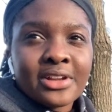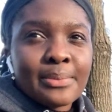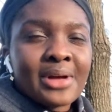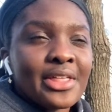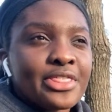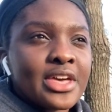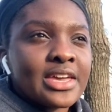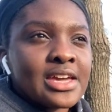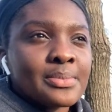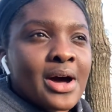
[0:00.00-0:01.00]
I'm not
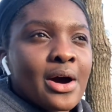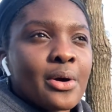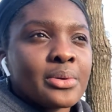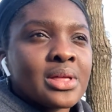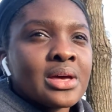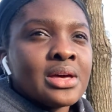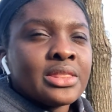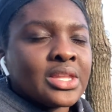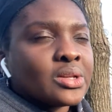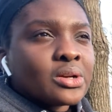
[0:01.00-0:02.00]
thinking about
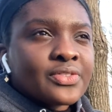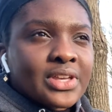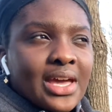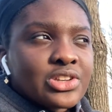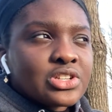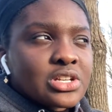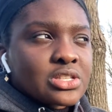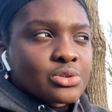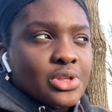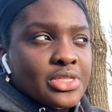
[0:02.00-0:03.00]
the
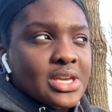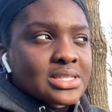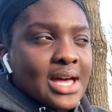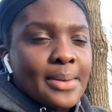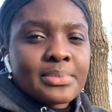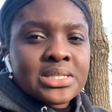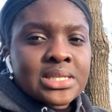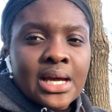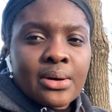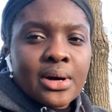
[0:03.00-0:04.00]
notifications or the things that I'm
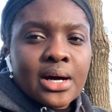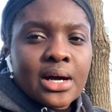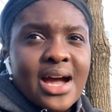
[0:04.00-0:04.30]
missing out on.